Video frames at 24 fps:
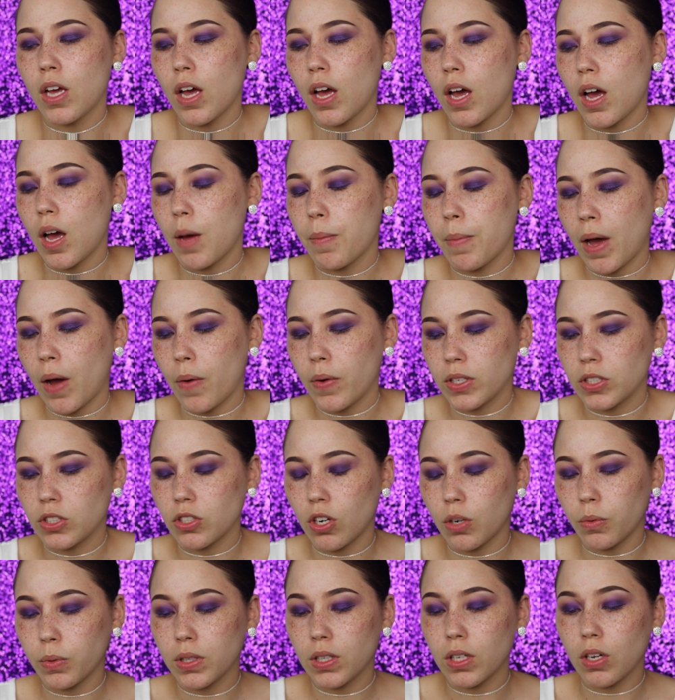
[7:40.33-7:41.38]
how I
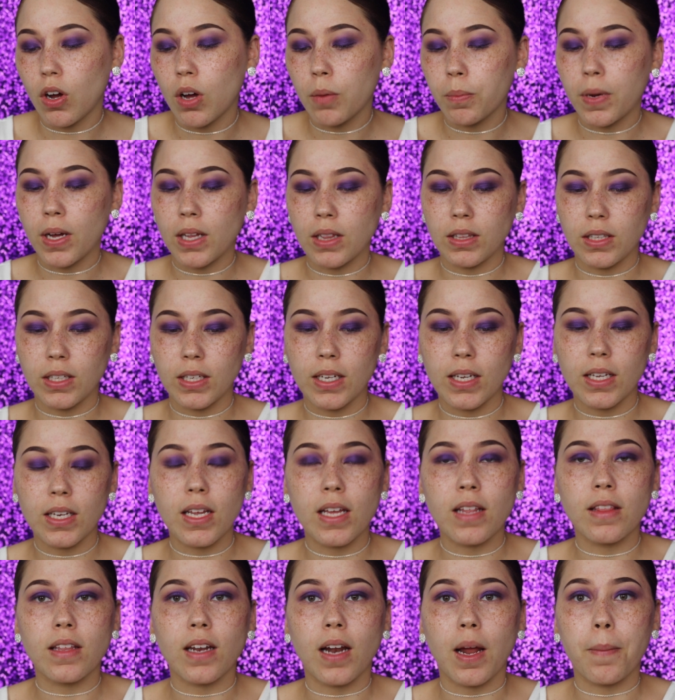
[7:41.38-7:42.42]
started with it on my lid
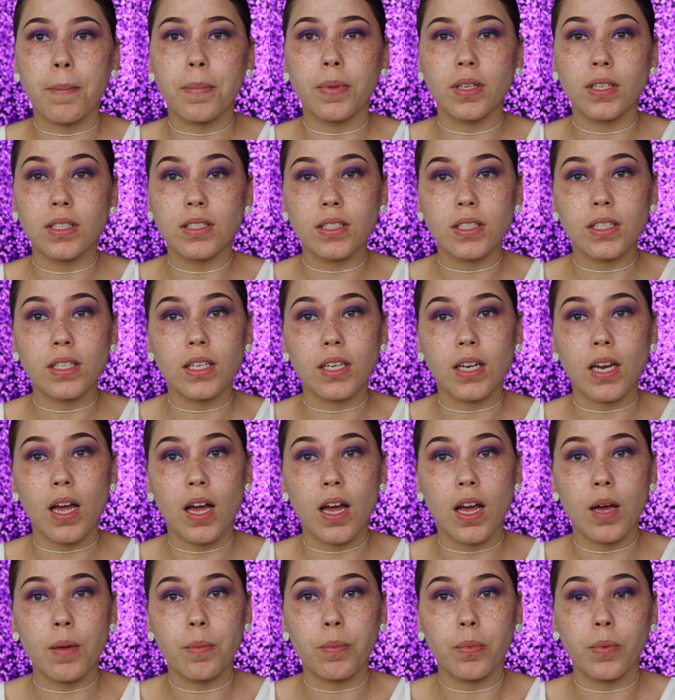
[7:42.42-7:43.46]
and then I blended it
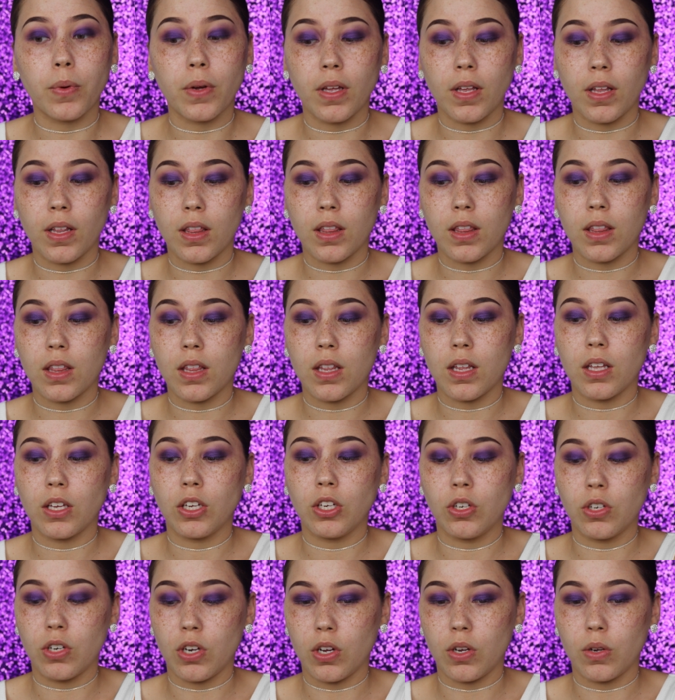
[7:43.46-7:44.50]
up with,
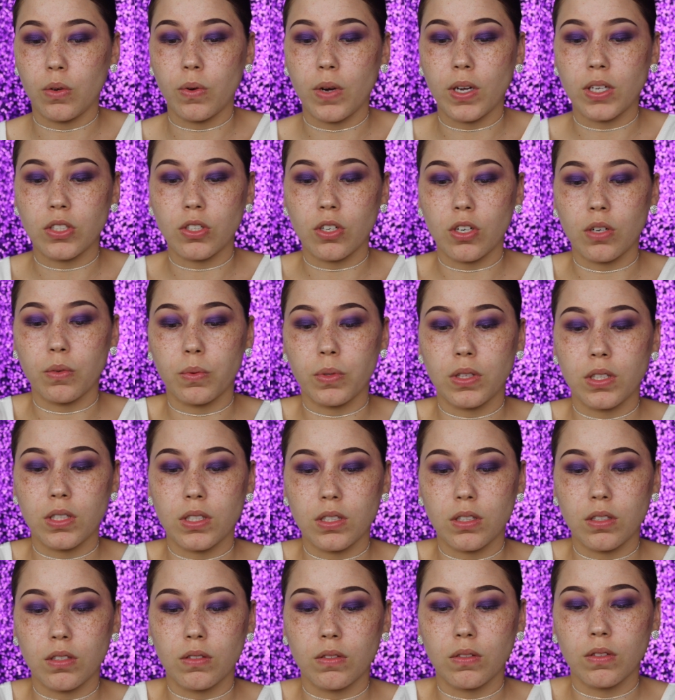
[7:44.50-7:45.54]
you know, I started with
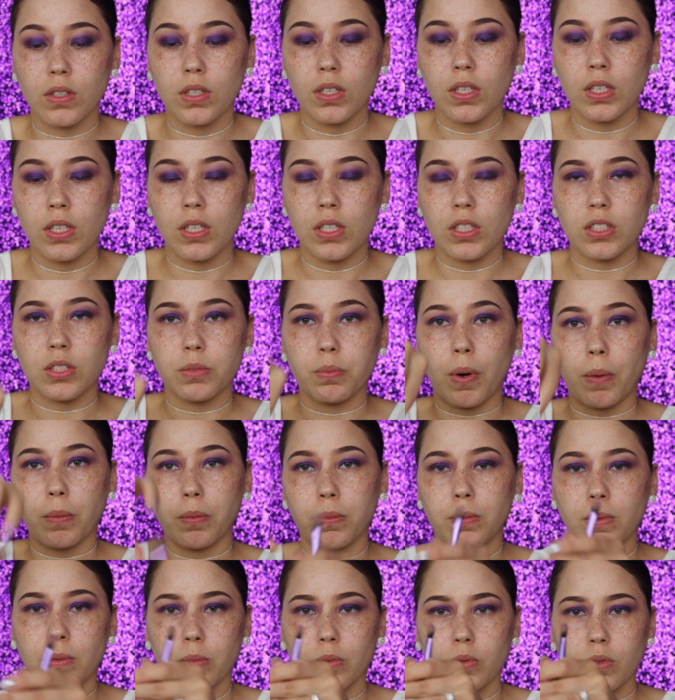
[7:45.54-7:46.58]
this little, it's
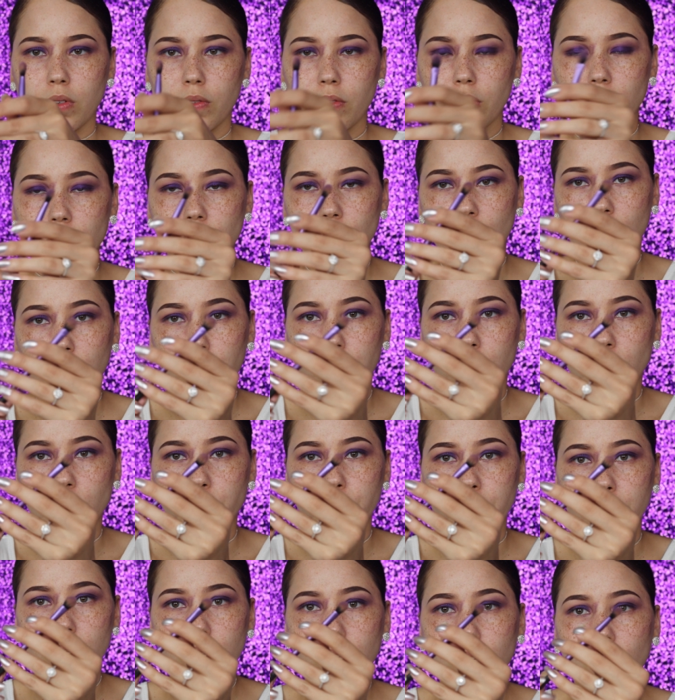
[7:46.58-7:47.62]
probably more of a shadow brush,
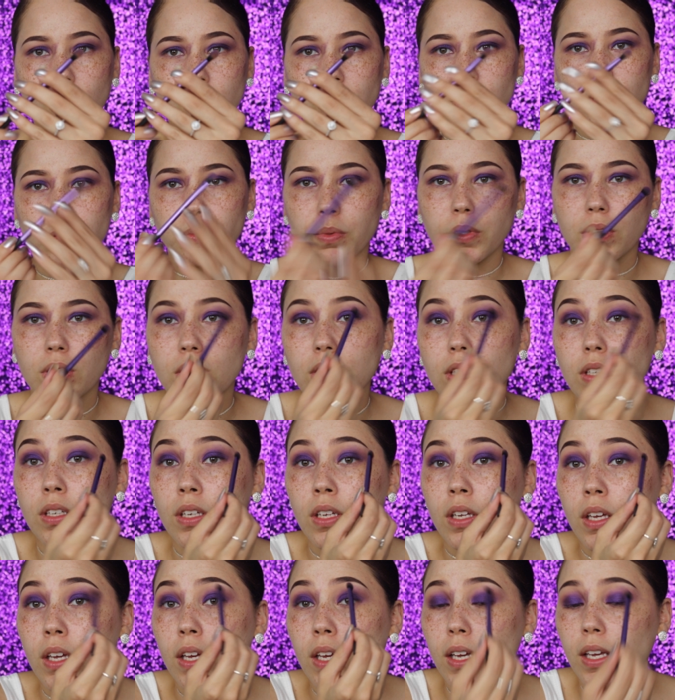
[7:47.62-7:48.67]
but I just blended
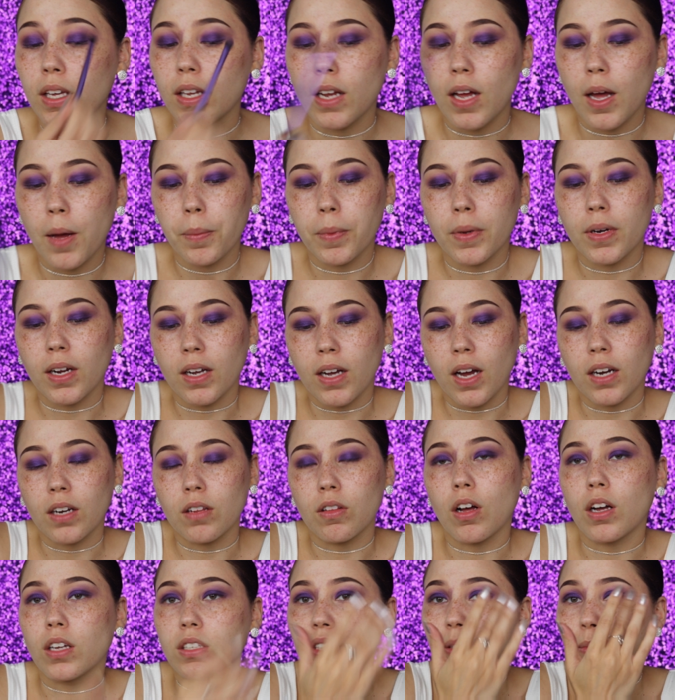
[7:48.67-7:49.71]
it up and I kind of
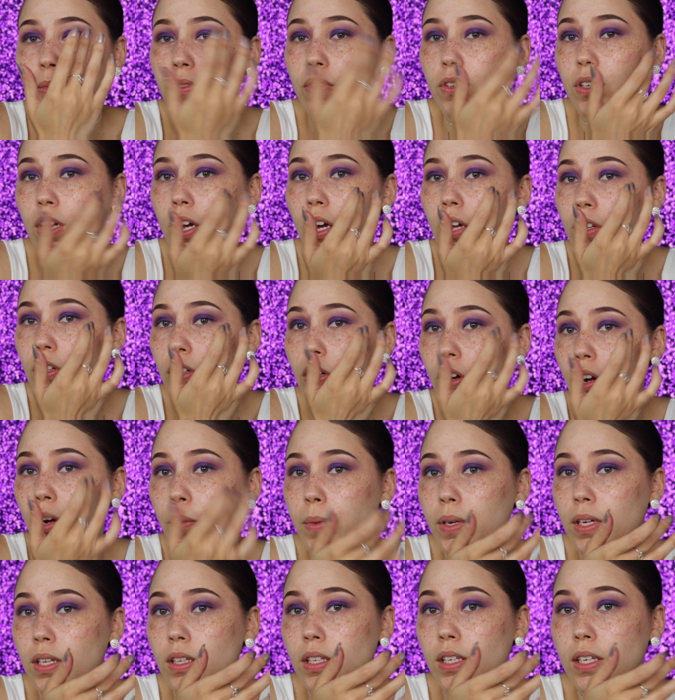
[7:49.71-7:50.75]
lost some of the color on
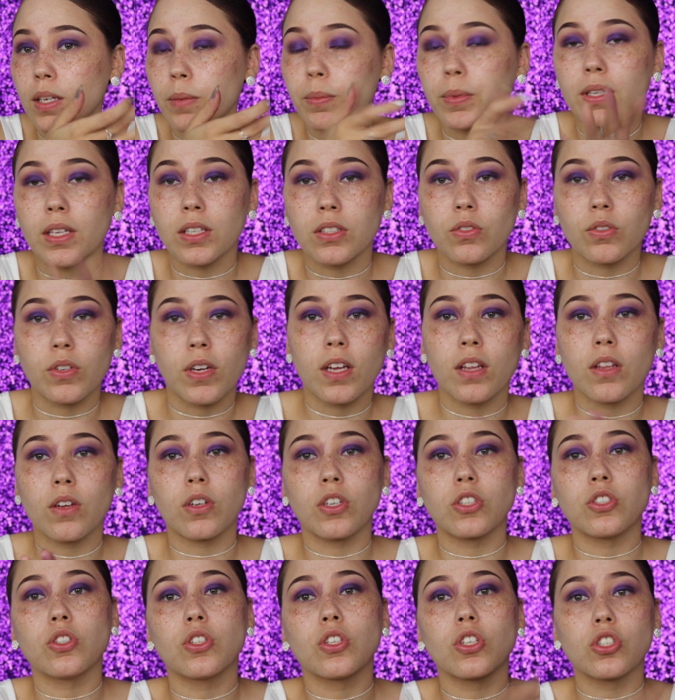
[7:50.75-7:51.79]
my lid, but that's okay though,
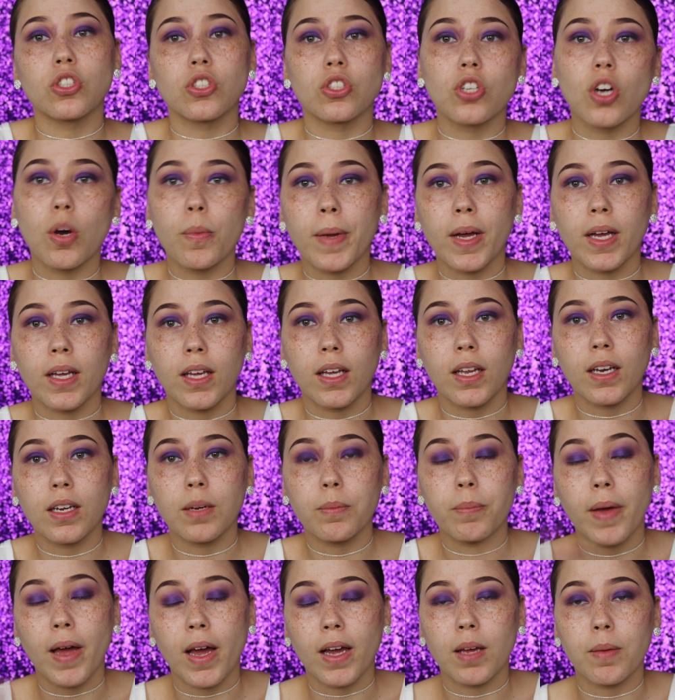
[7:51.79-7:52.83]
because you can just go back in
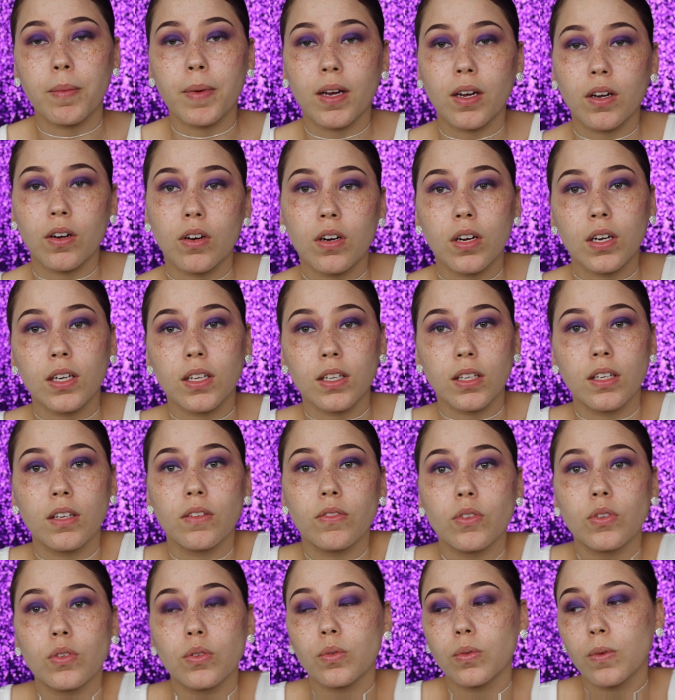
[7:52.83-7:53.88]
and pack it back on and give
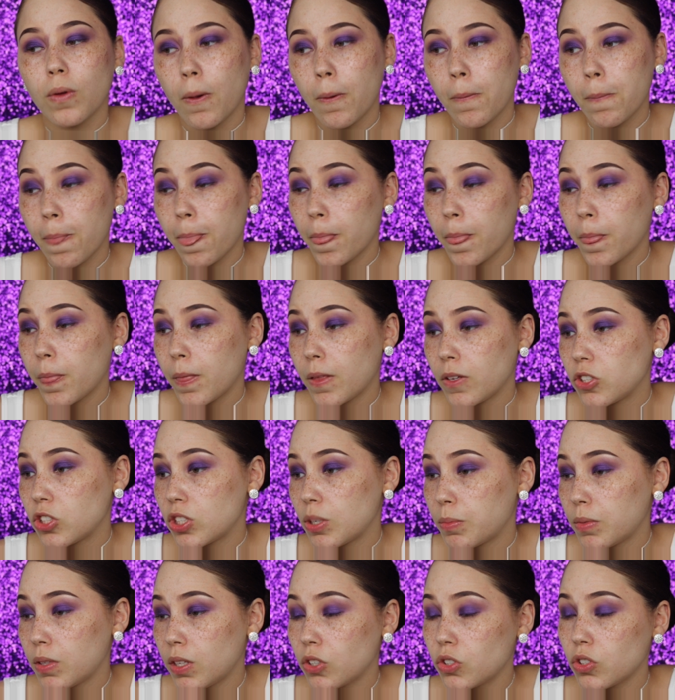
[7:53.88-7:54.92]
you the
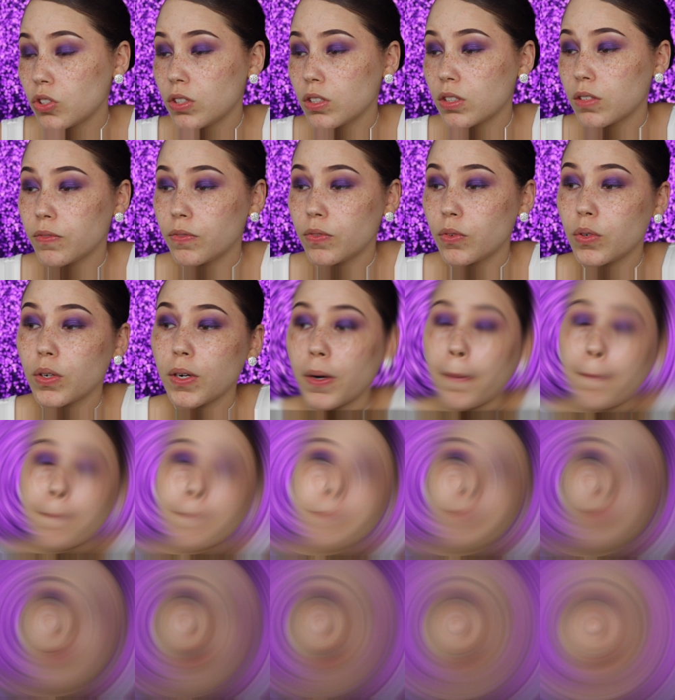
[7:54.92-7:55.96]
shimmer that you're looking for.
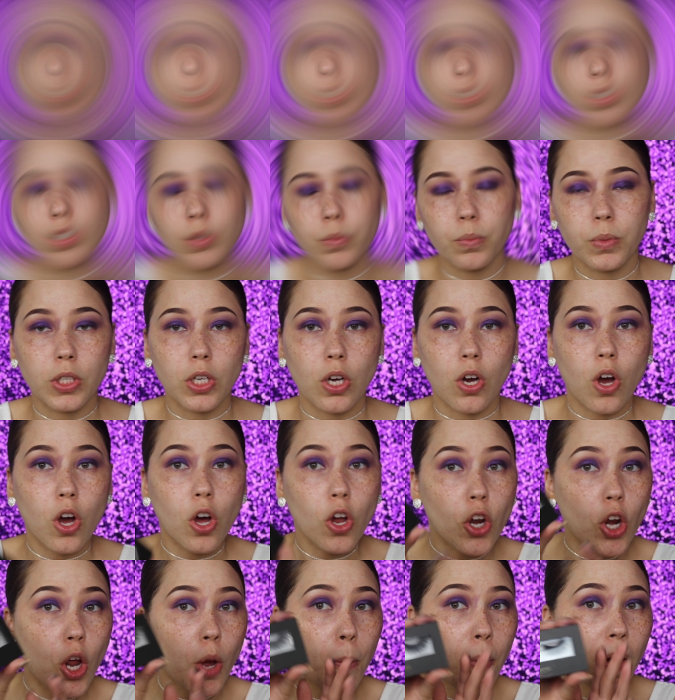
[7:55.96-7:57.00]
The lashes on, we all
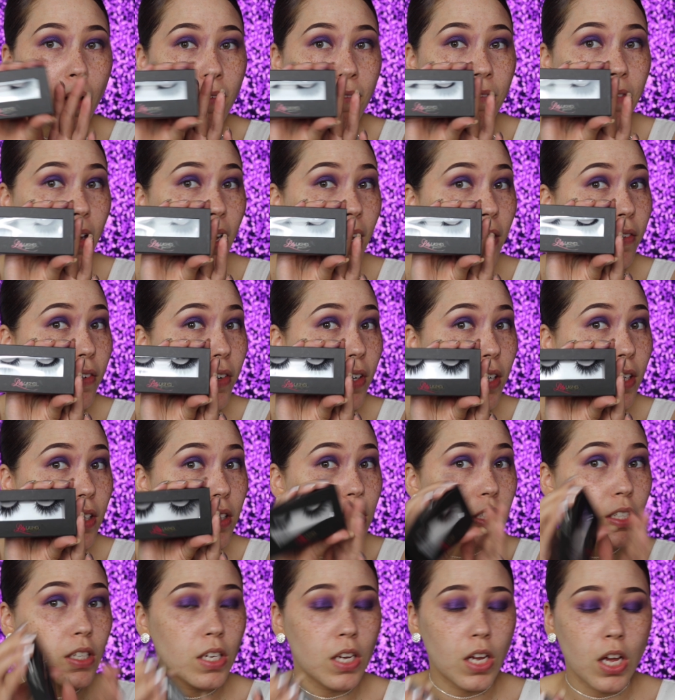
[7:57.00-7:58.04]
know my
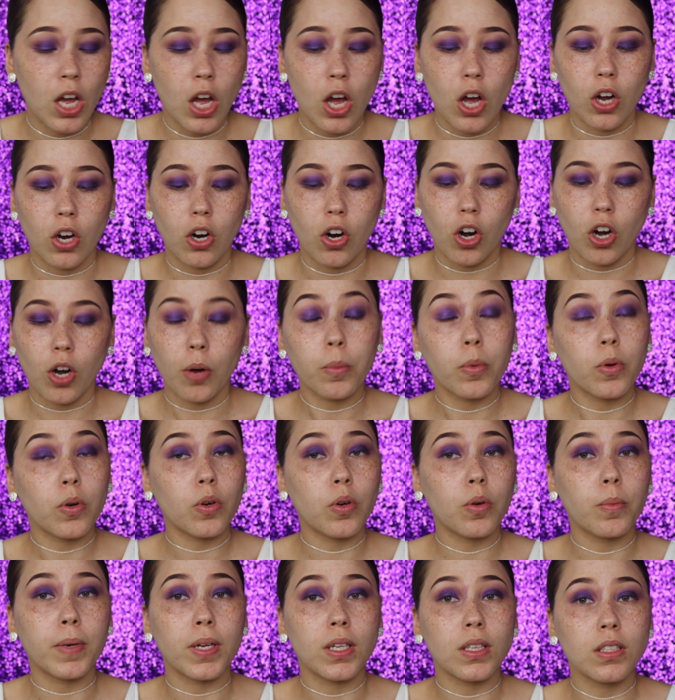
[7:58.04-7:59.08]
favorite,
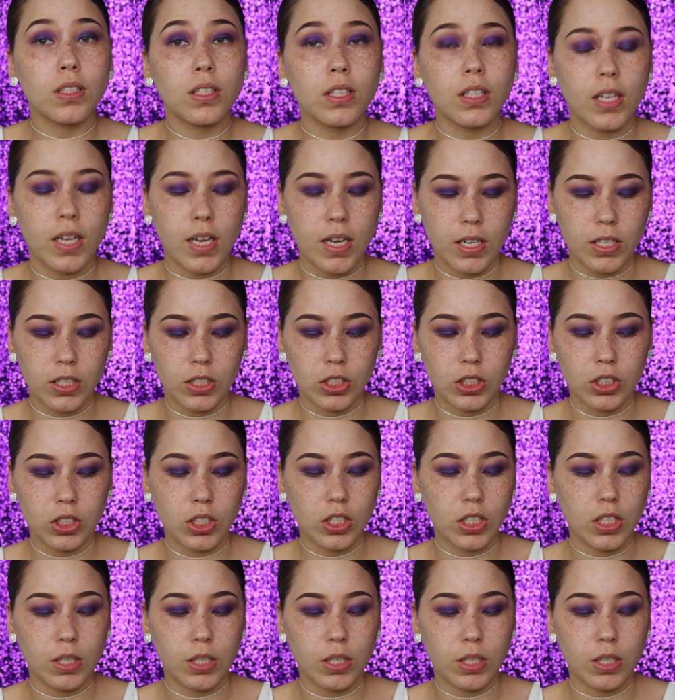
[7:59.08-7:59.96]
Caramel by Lily Lash.